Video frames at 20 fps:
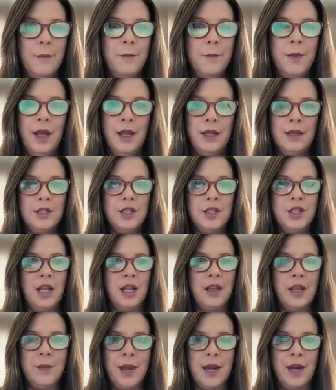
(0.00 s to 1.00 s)
but
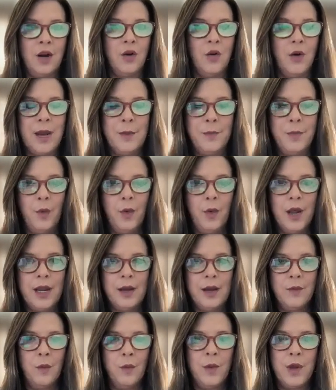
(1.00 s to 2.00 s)
Shelley made a great
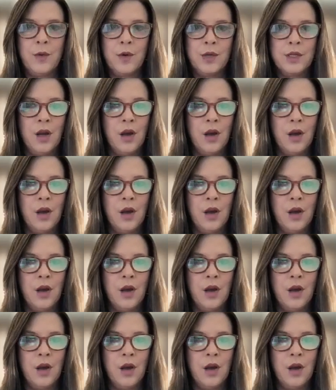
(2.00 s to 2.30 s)
point when we were